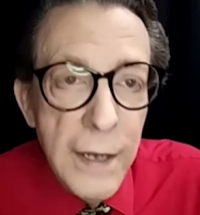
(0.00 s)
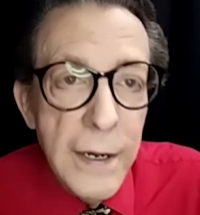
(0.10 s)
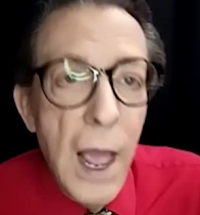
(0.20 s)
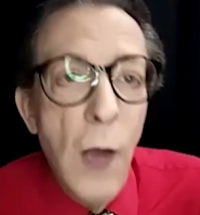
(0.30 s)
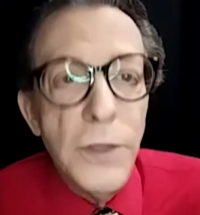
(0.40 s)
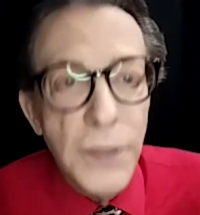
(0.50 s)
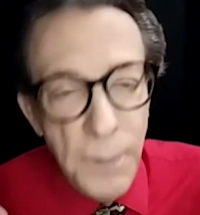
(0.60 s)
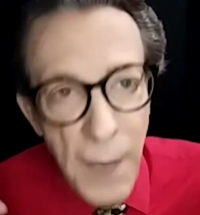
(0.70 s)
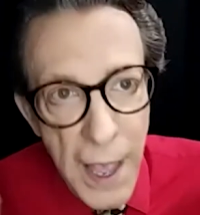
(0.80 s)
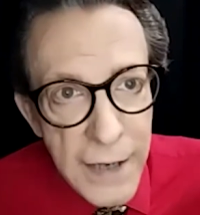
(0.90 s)
Now with the
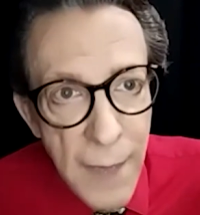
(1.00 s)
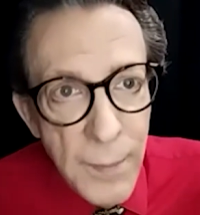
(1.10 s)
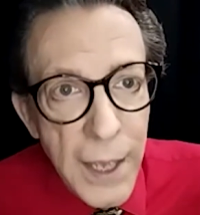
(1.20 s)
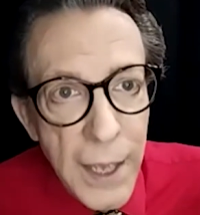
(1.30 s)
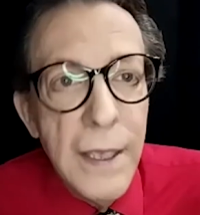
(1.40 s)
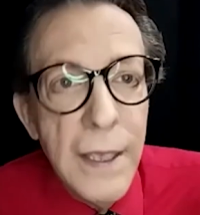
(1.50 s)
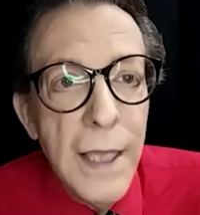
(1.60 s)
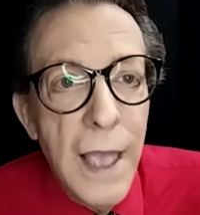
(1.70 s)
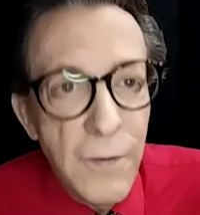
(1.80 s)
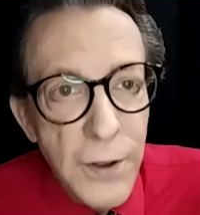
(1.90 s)
pandemic,
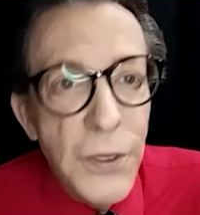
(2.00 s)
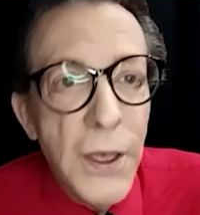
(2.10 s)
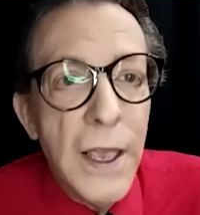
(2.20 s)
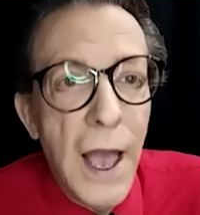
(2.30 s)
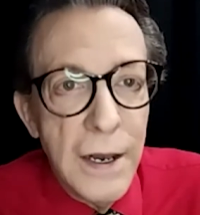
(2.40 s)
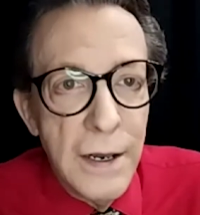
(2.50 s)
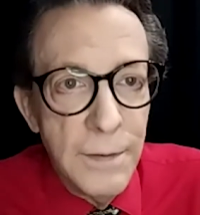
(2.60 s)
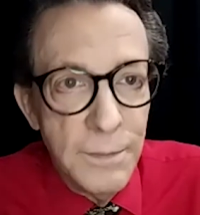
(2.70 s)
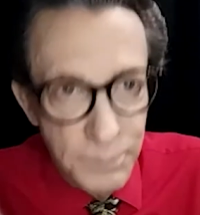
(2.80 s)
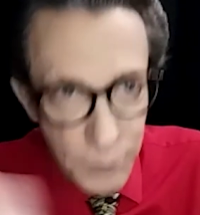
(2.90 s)
everything got
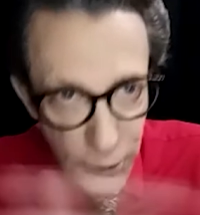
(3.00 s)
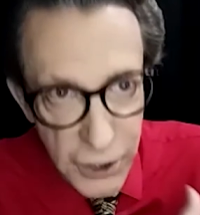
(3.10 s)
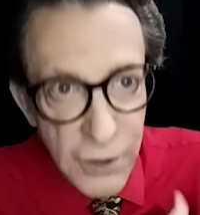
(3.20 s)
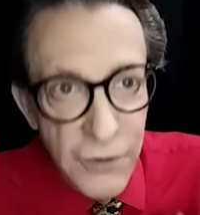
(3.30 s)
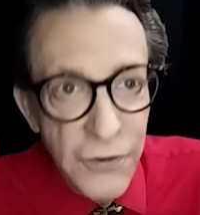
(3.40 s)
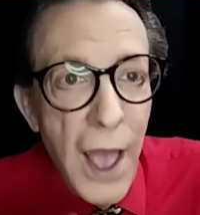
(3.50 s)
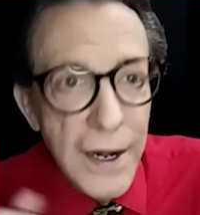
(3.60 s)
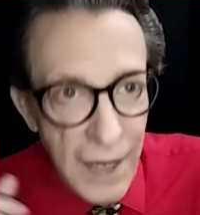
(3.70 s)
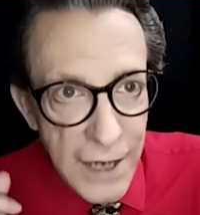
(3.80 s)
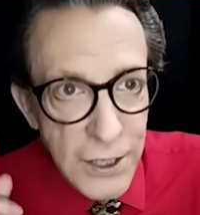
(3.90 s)
pushed
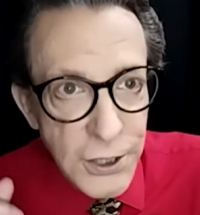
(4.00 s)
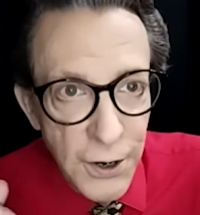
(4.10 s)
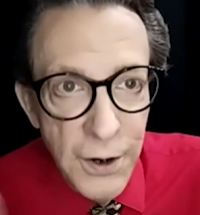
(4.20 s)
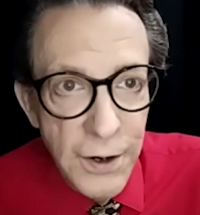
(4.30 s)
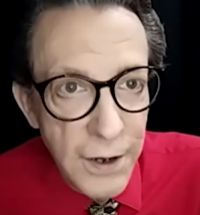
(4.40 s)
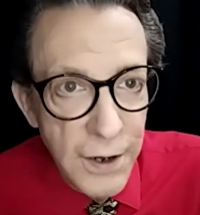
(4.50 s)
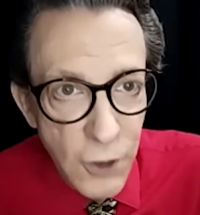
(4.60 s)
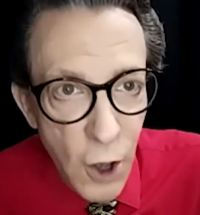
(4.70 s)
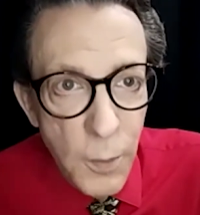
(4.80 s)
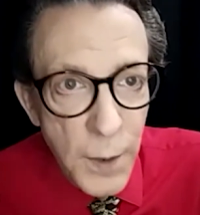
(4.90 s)
aside last year, and
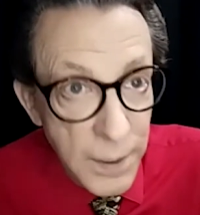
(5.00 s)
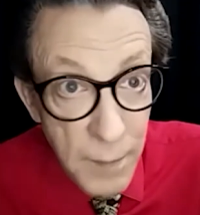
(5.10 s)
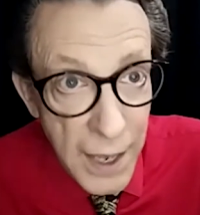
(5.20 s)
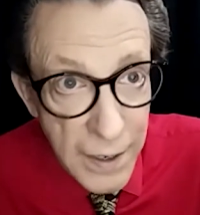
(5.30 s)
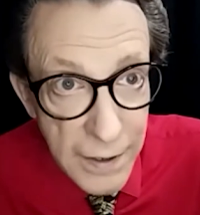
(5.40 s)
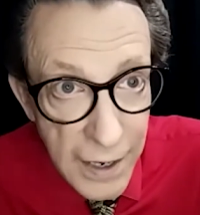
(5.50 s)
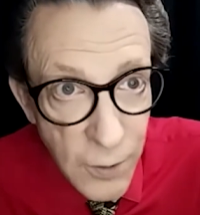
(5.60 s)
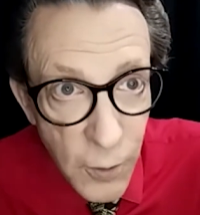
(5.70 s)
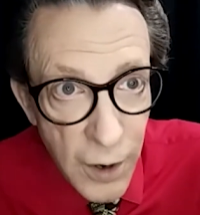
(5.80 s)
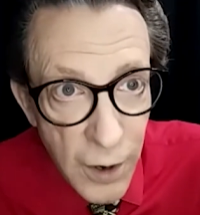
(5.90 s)
nobody met
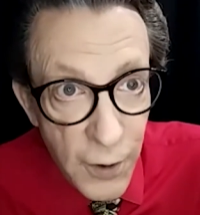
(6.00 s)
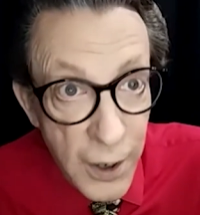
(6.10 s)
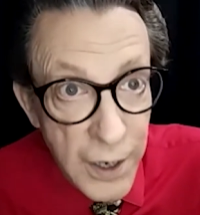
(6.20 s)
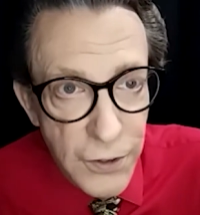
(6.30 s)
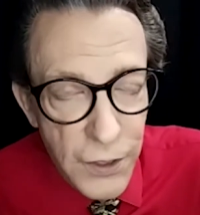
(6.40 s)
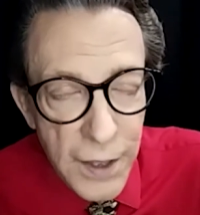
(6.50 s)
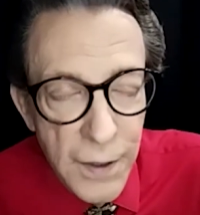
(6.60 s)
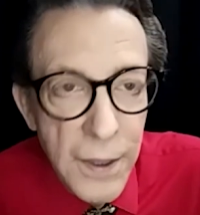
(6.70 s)
anywhere for anything.